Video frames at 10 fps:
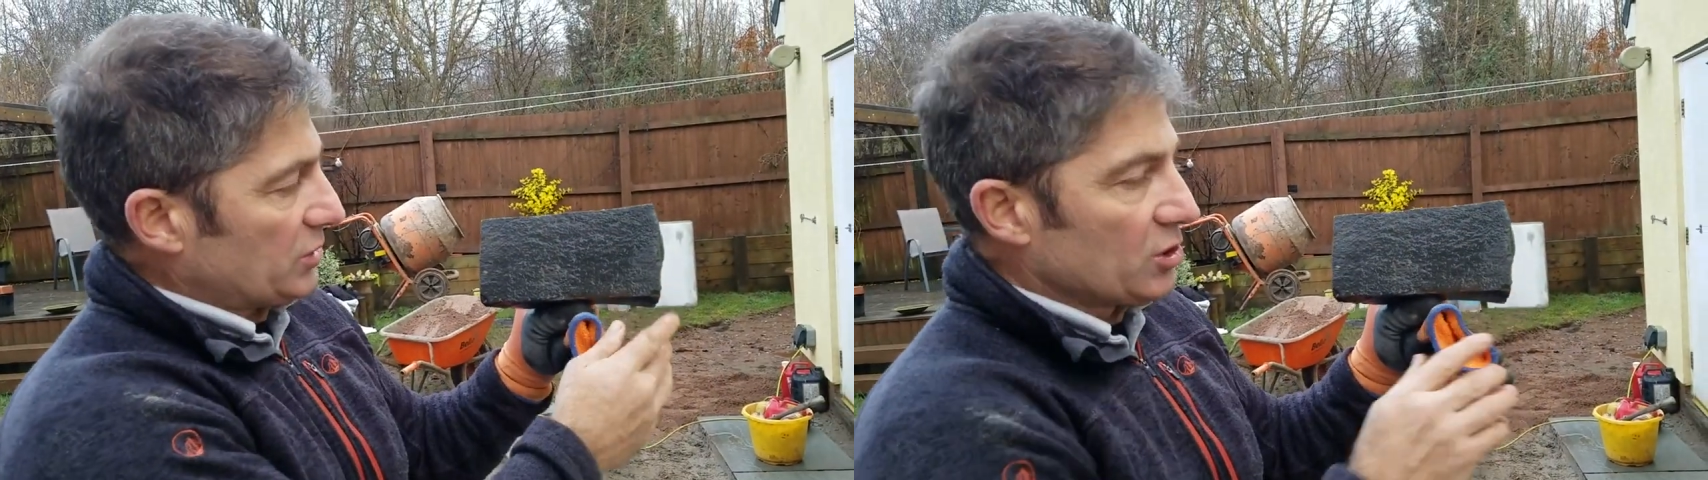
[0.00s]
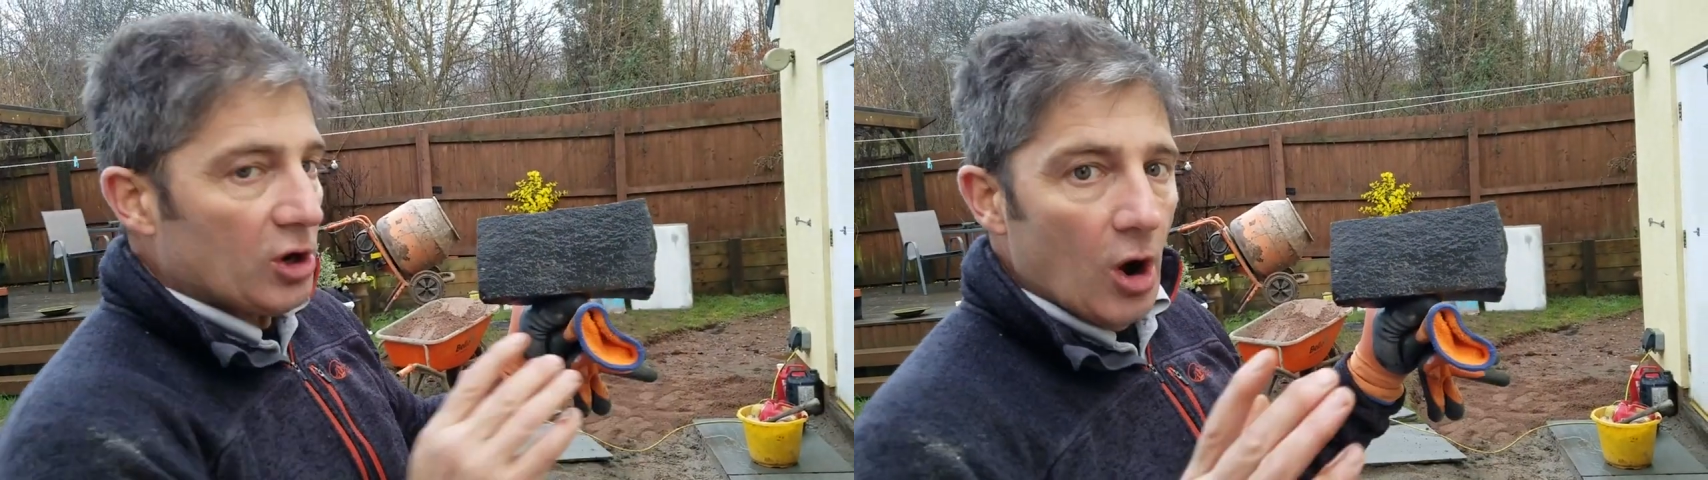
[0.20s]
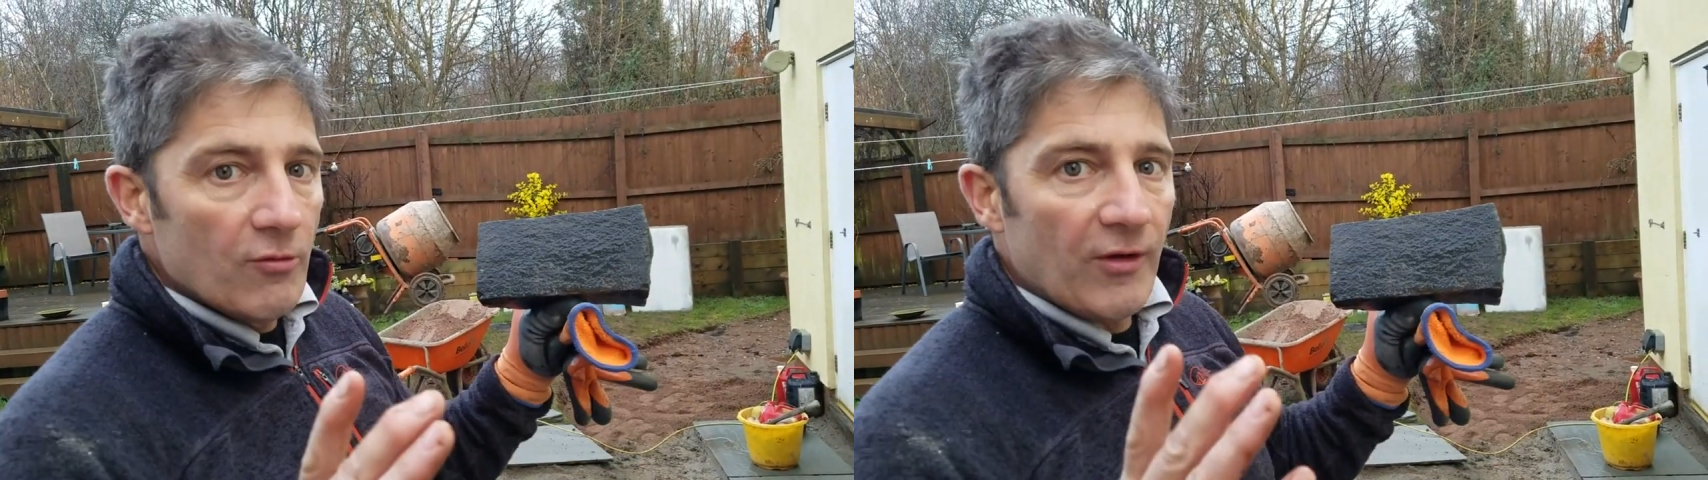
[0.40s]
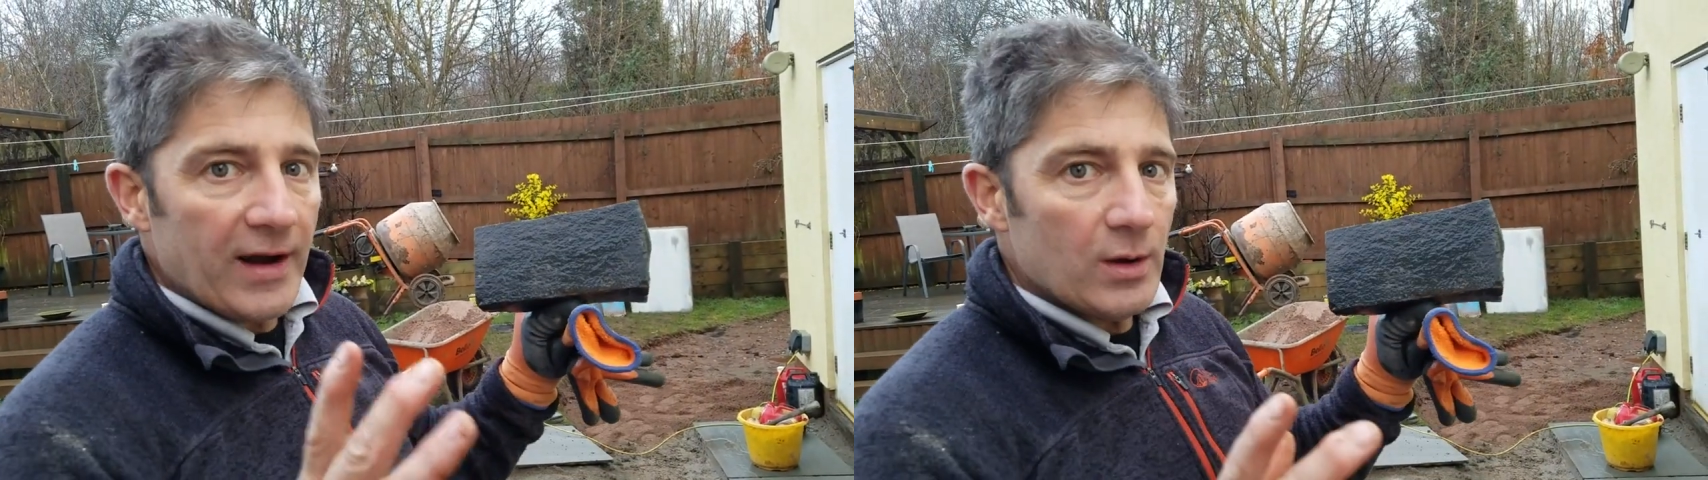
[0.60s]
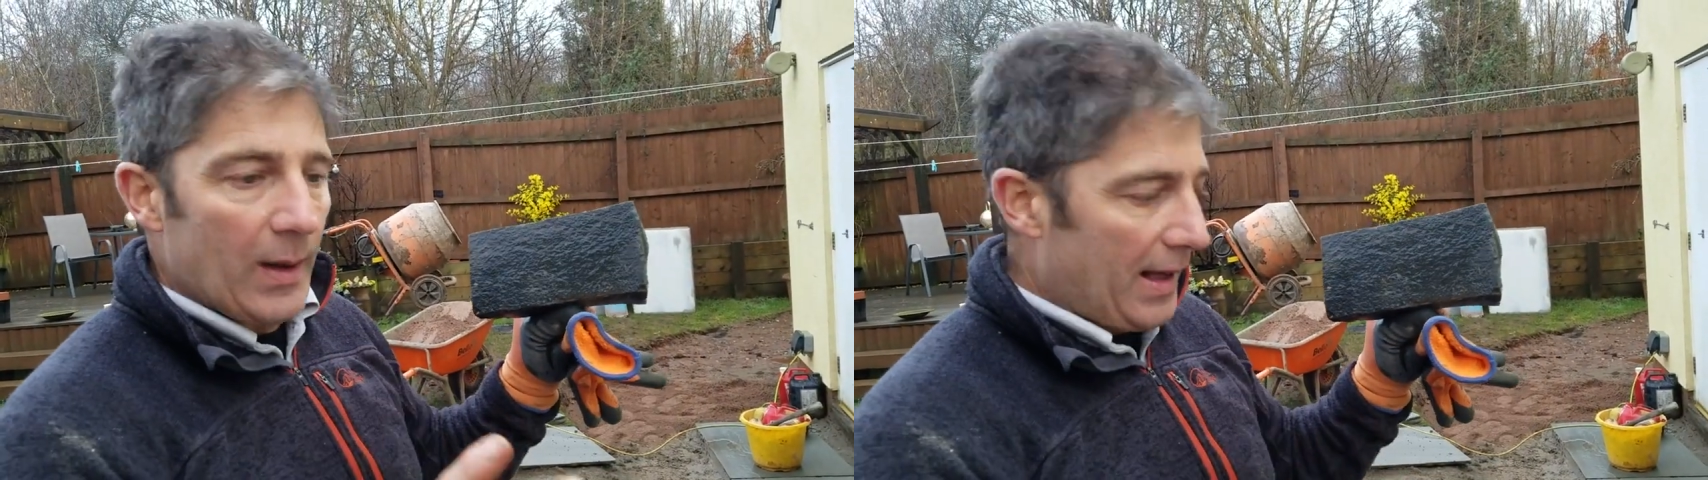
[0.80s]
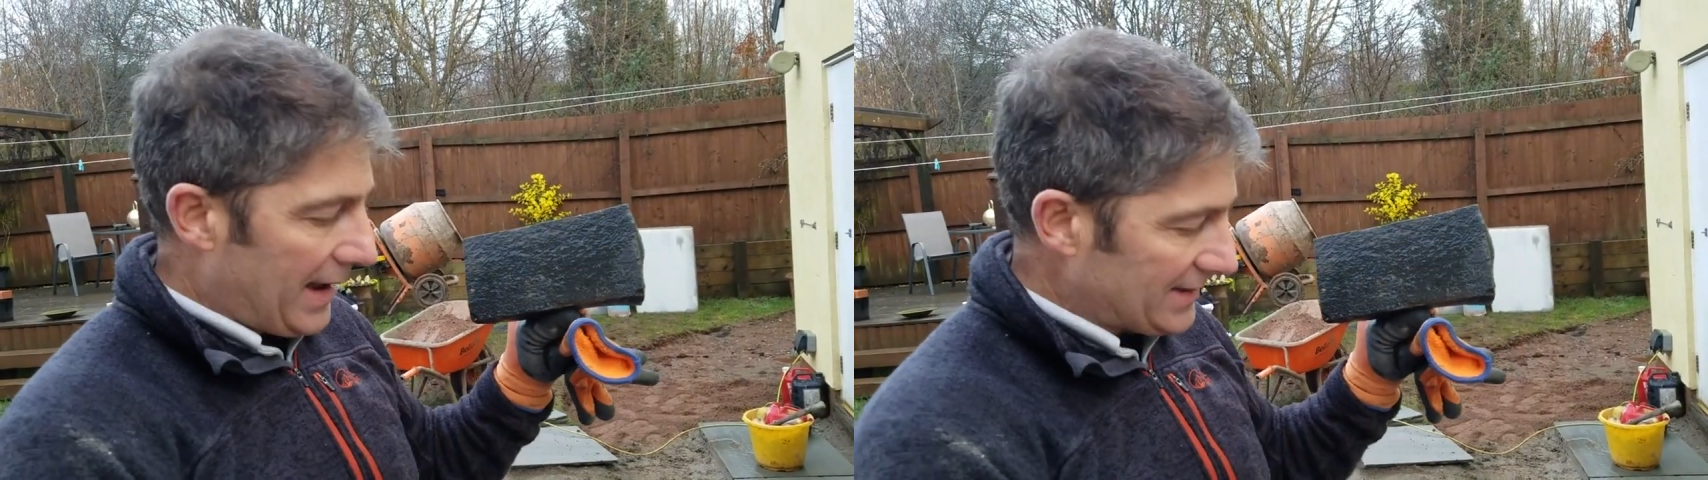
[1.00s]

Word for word: which would go very well